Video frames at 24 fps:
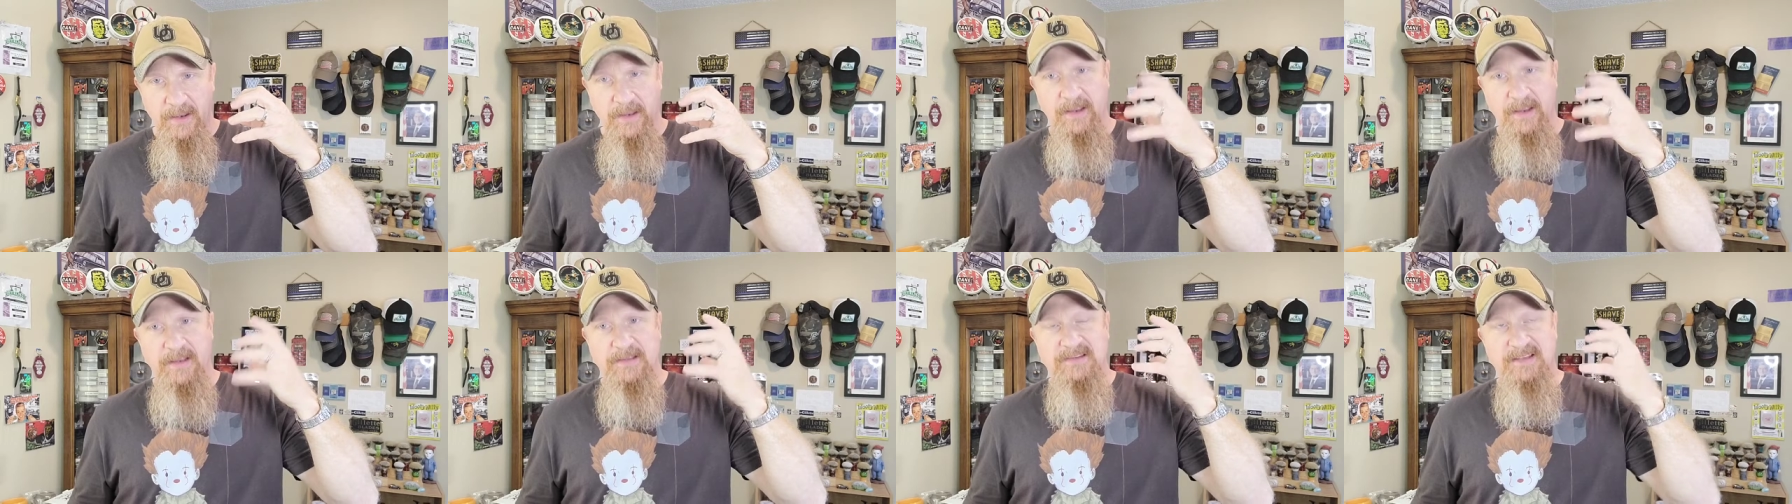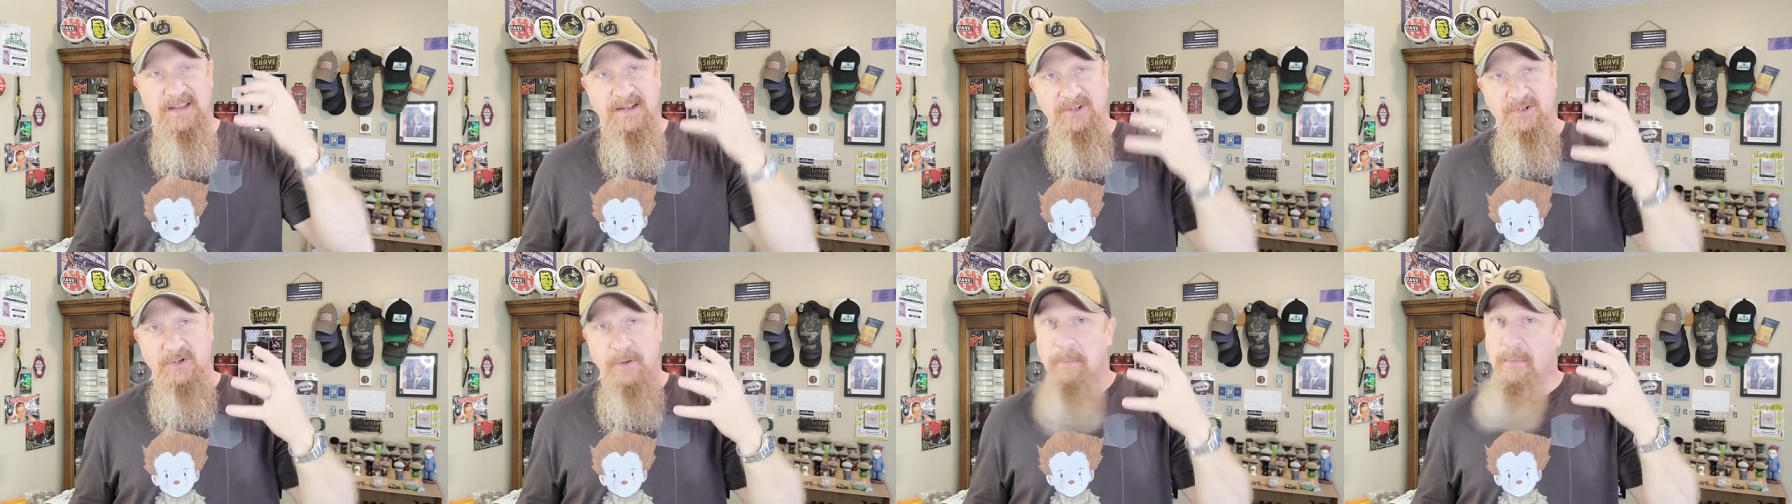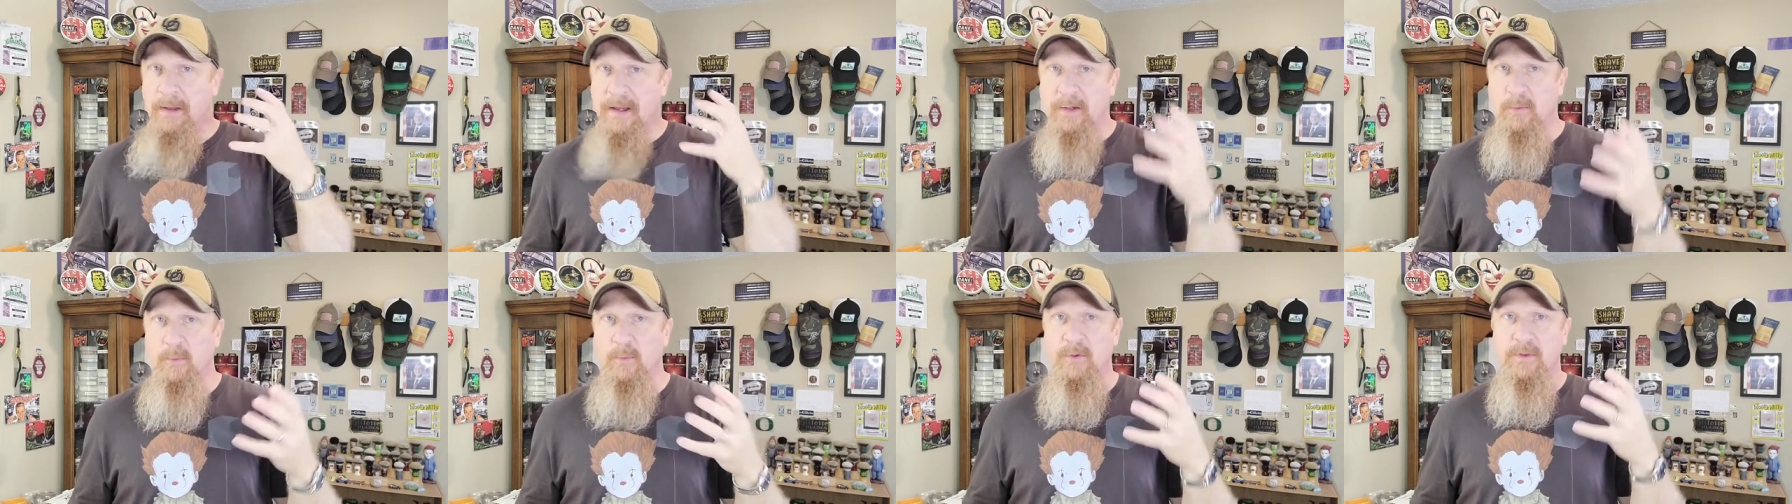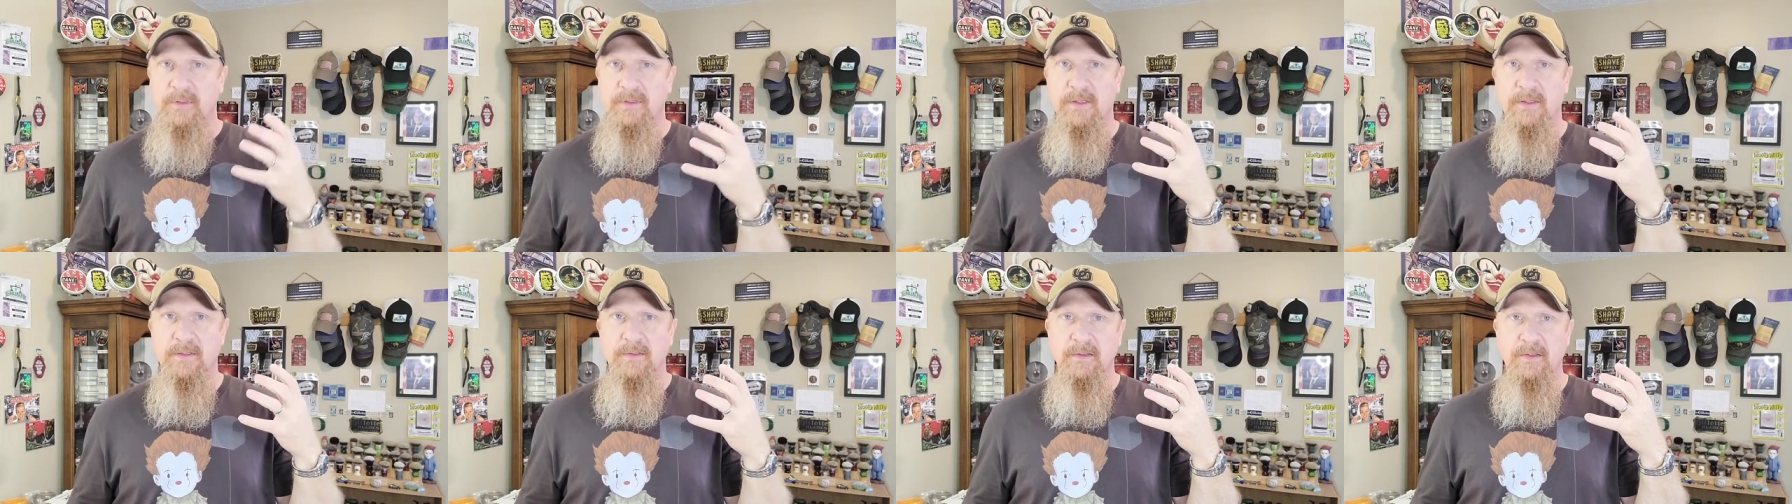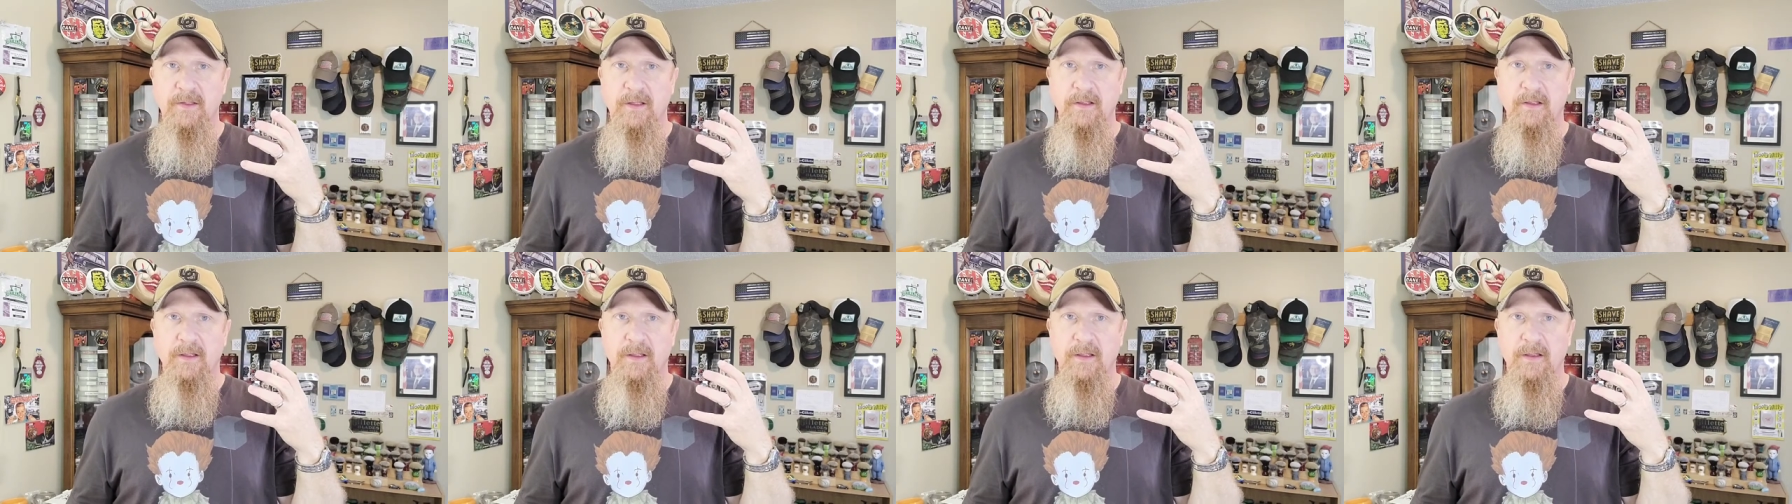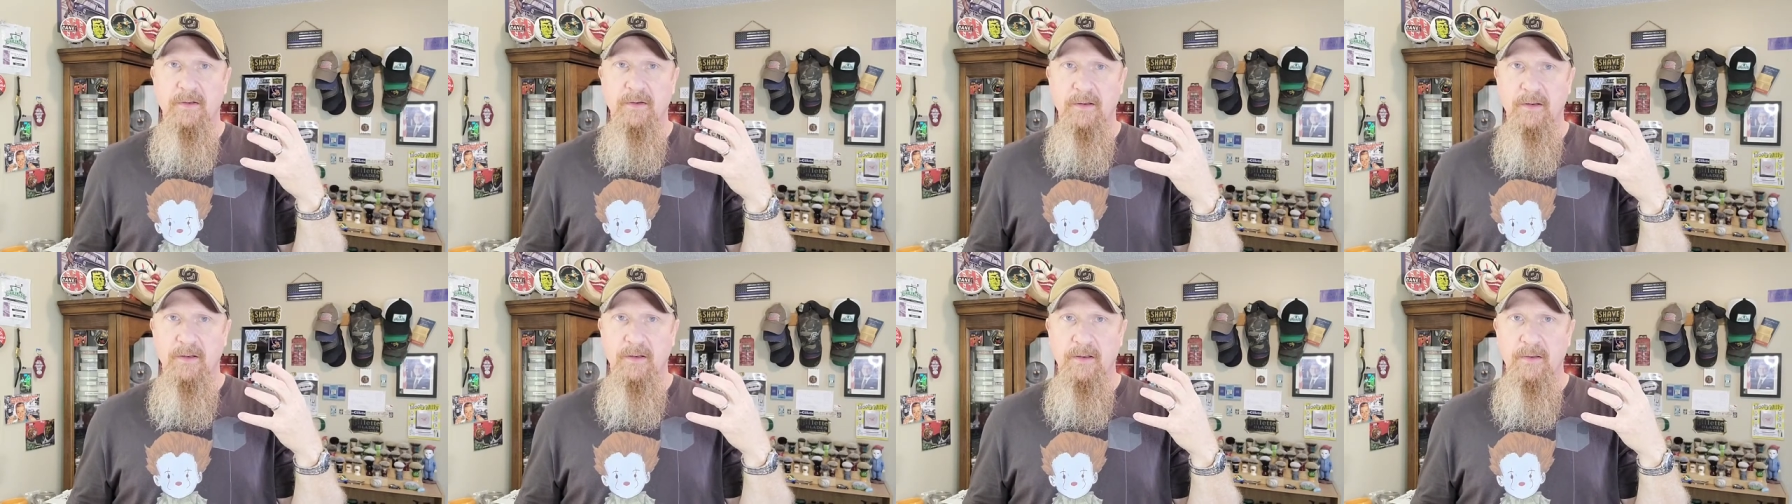It's actually made with
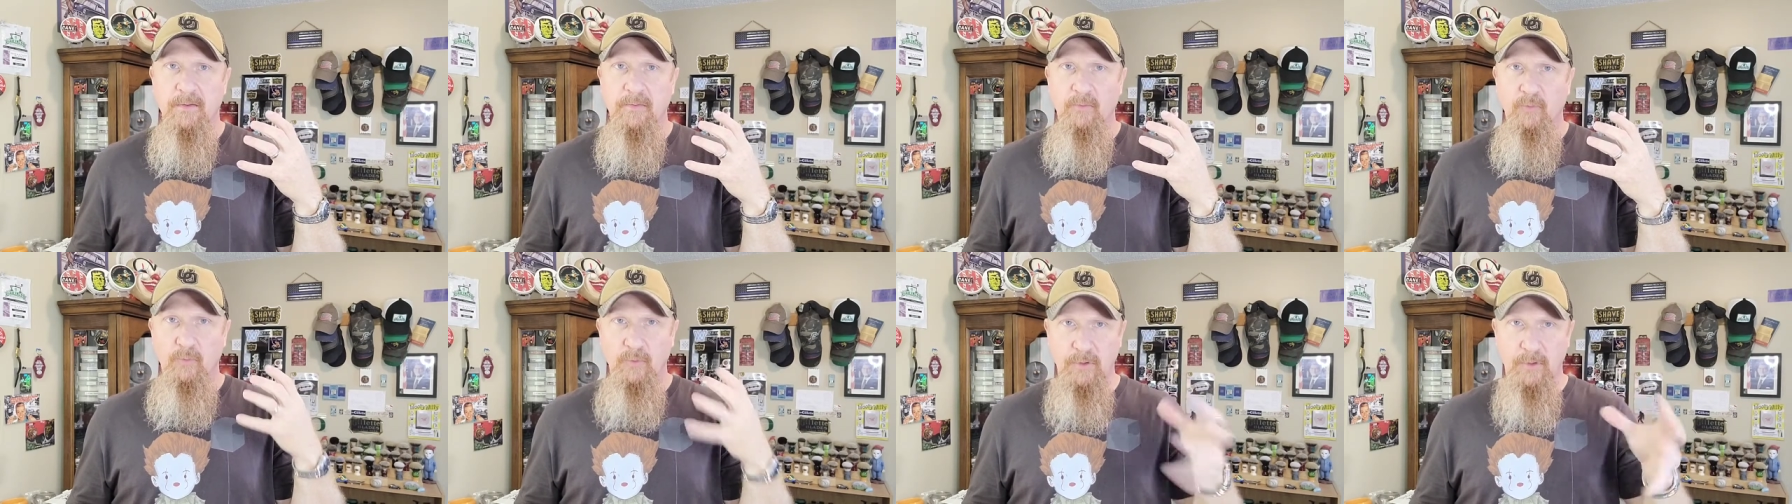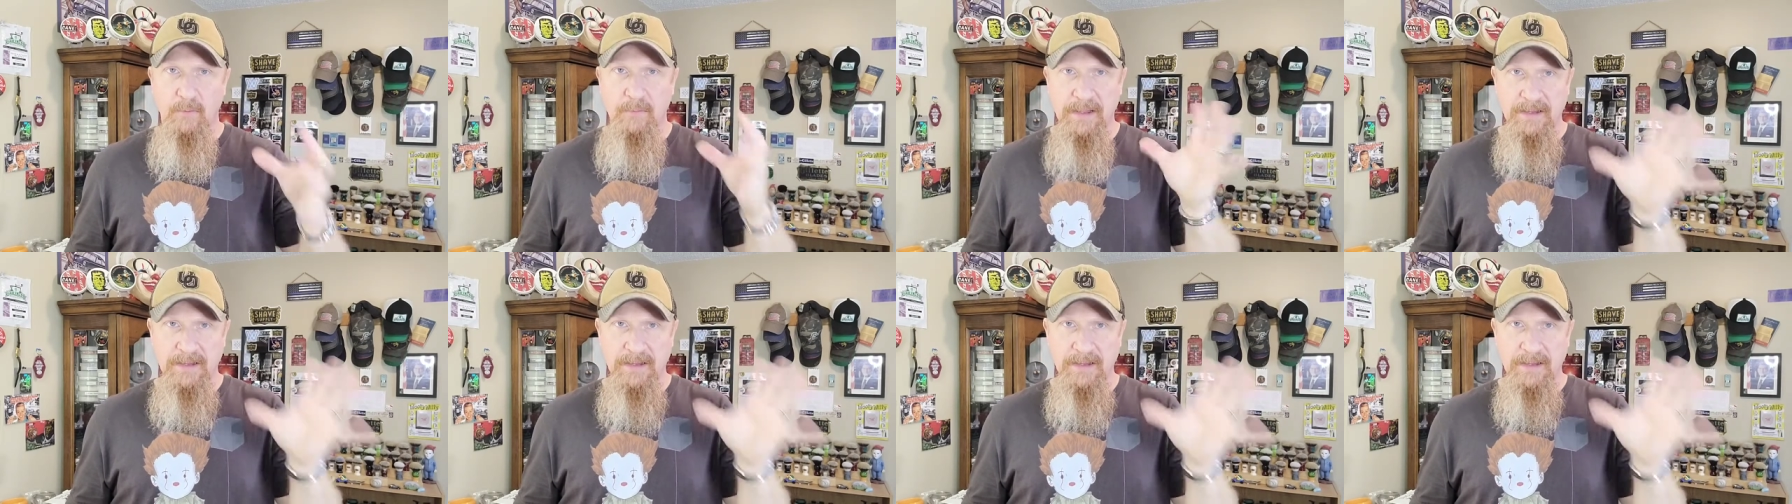real